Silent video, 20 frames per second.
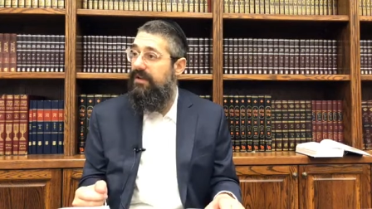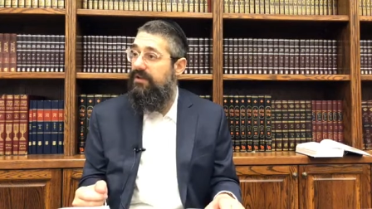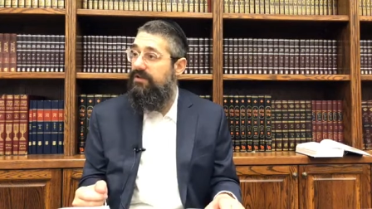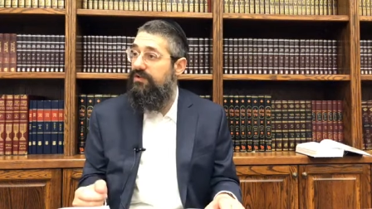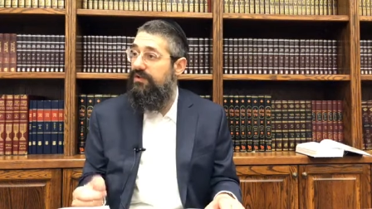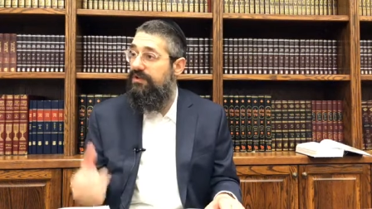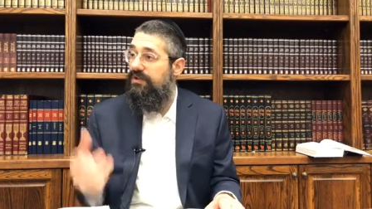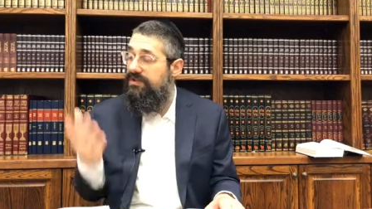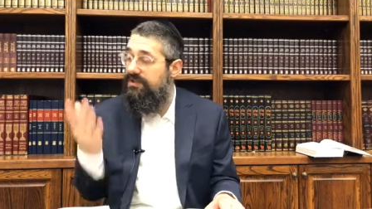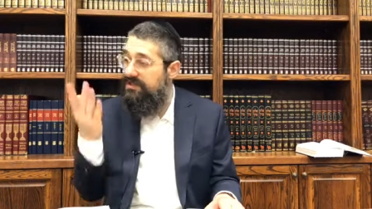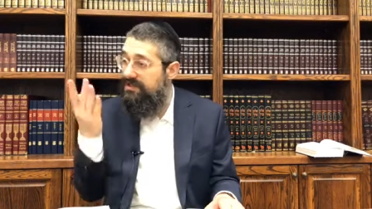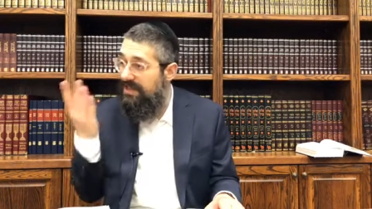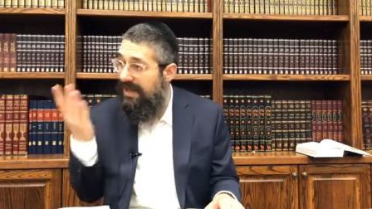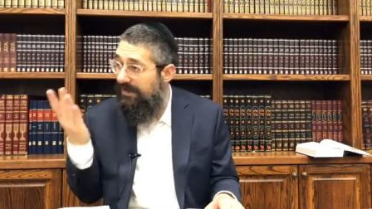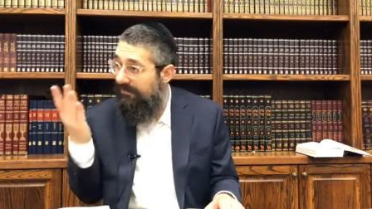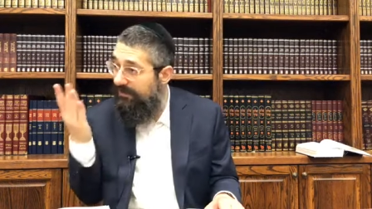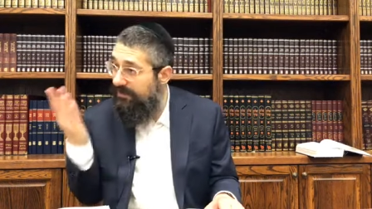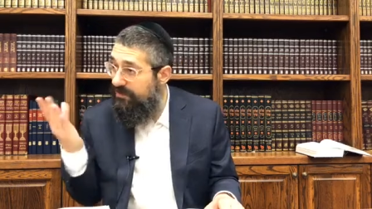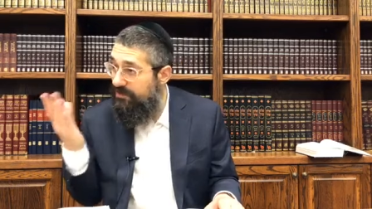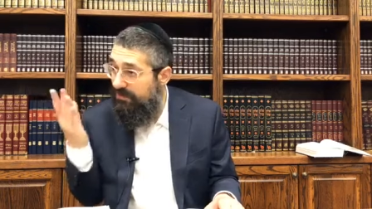So this is an
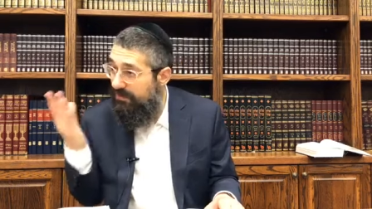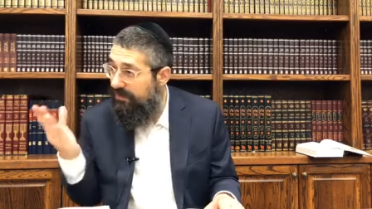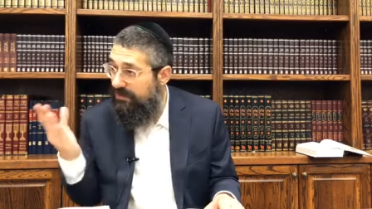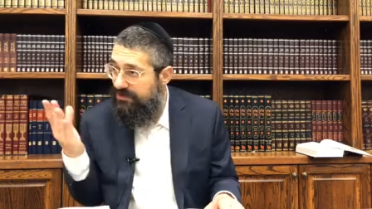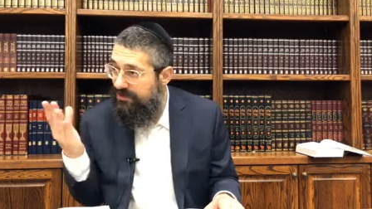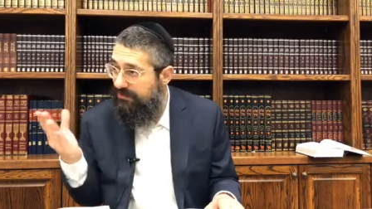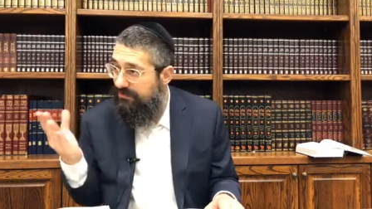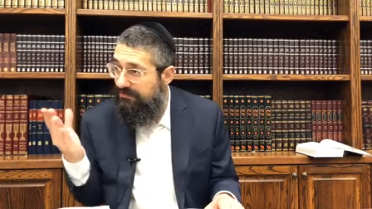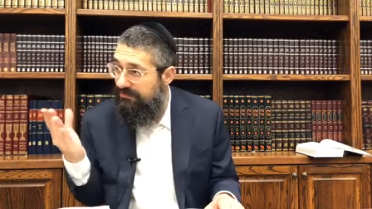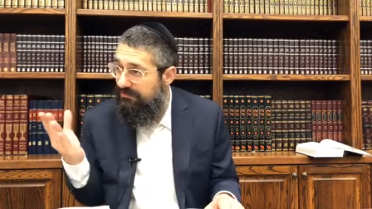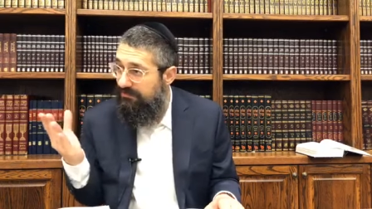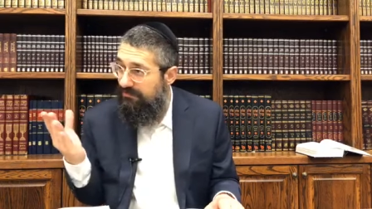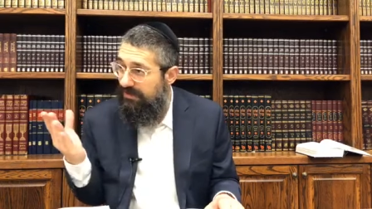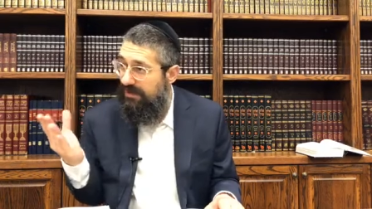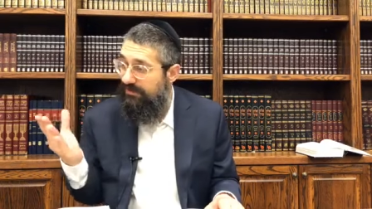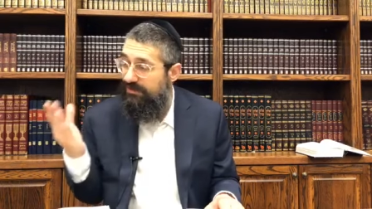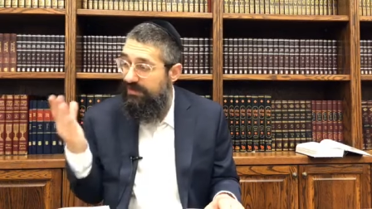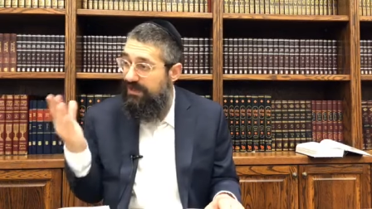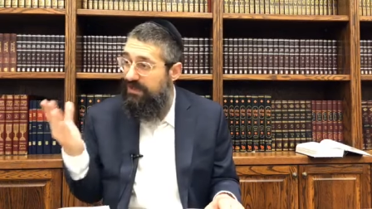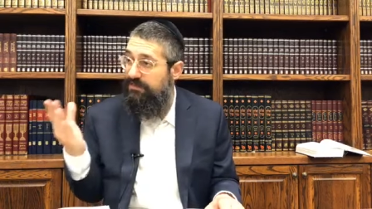obvious question. We
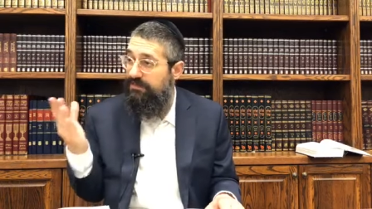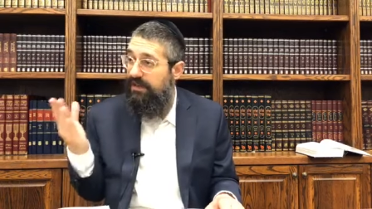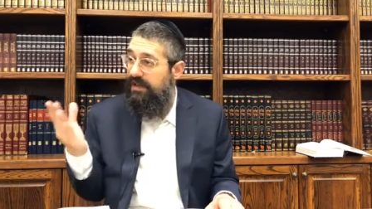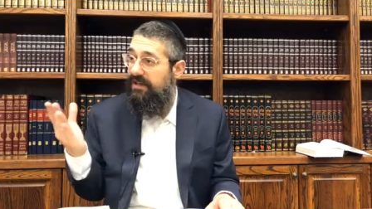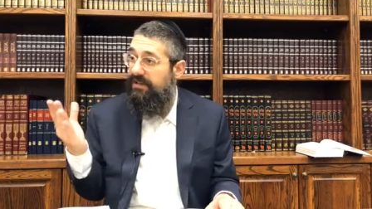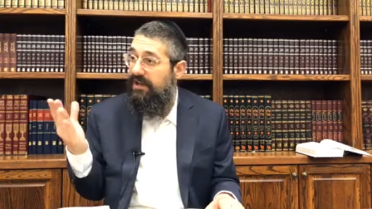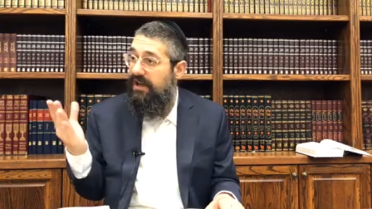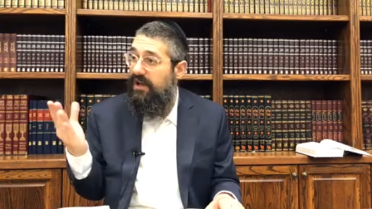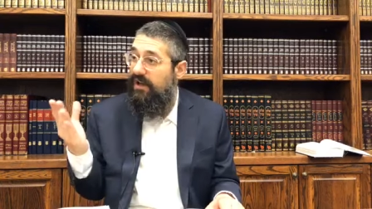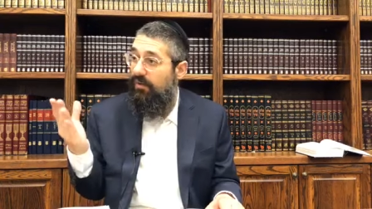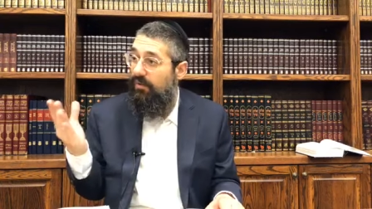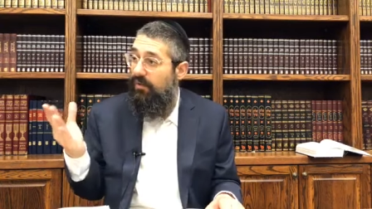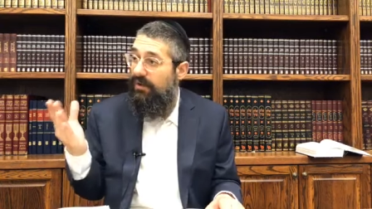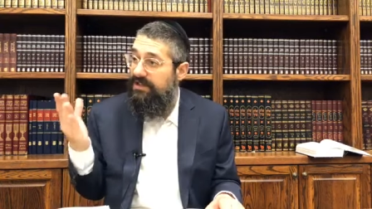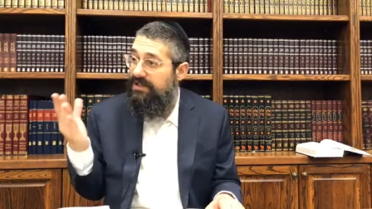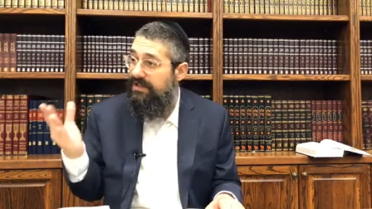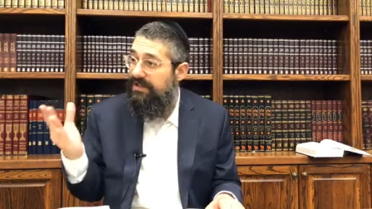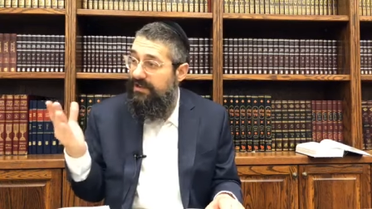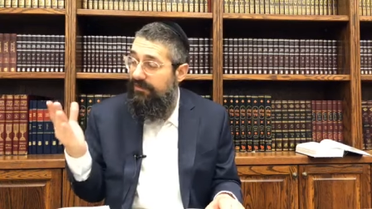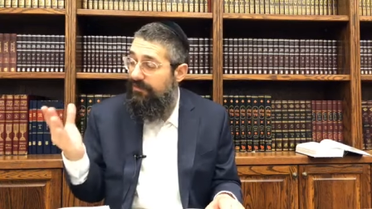have to explain
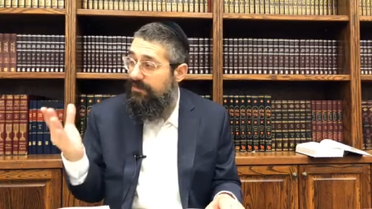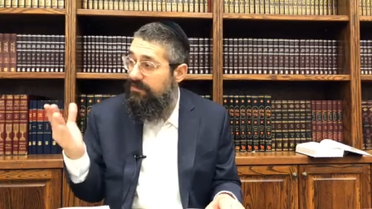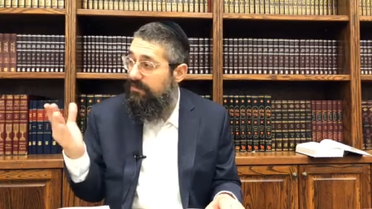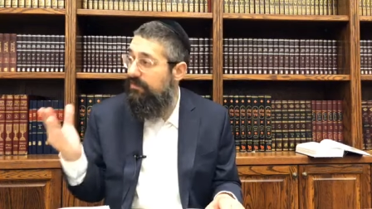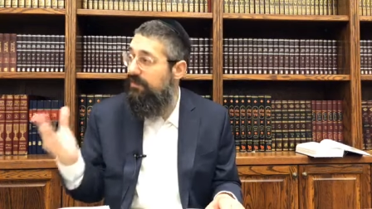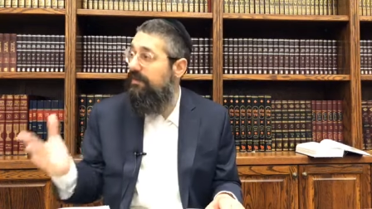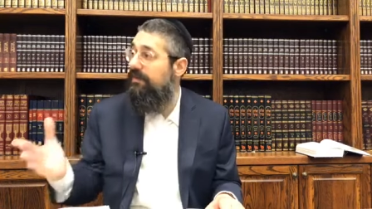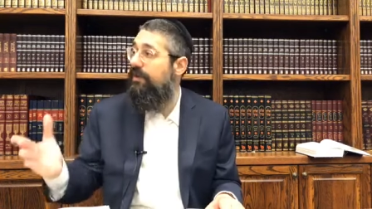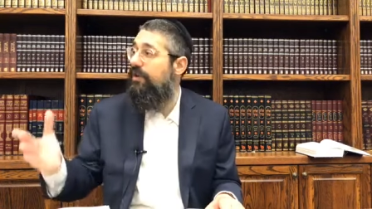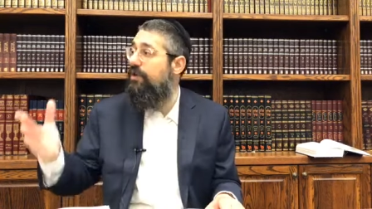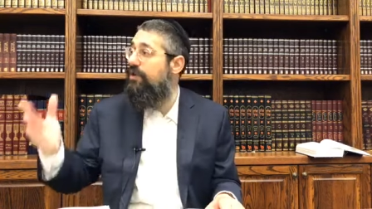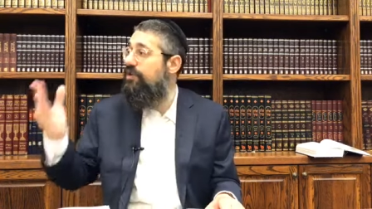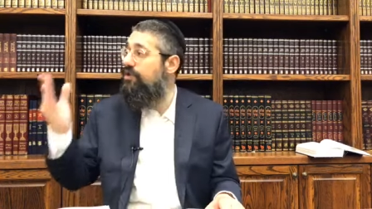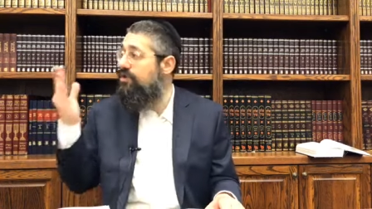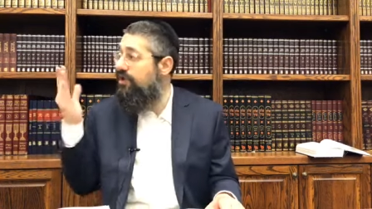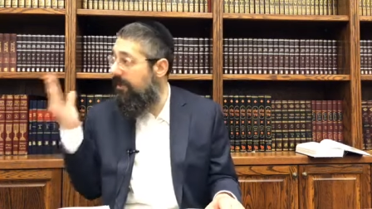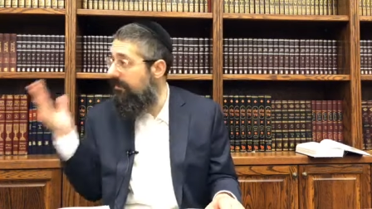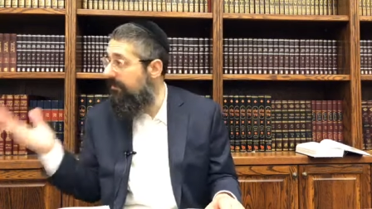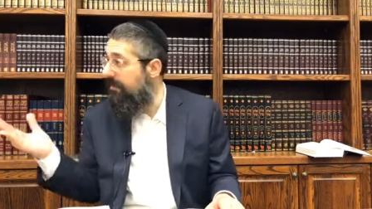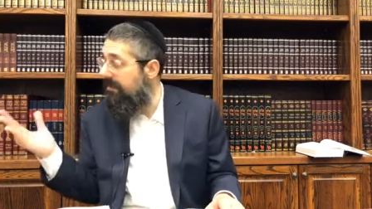what's the difference between the
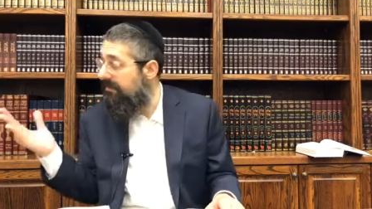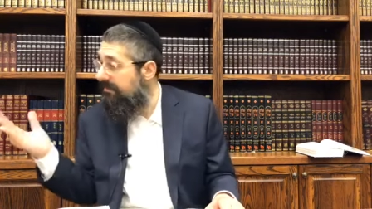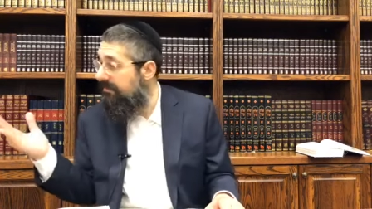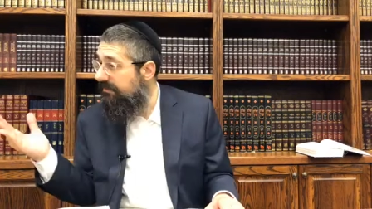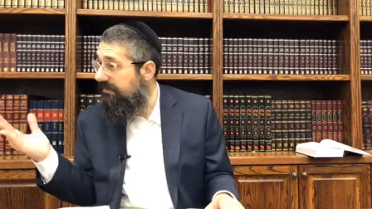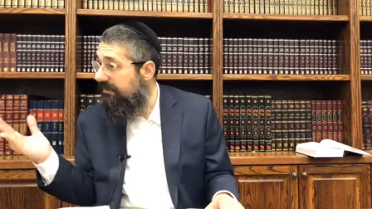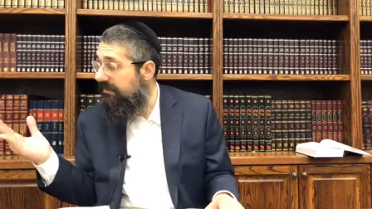neshama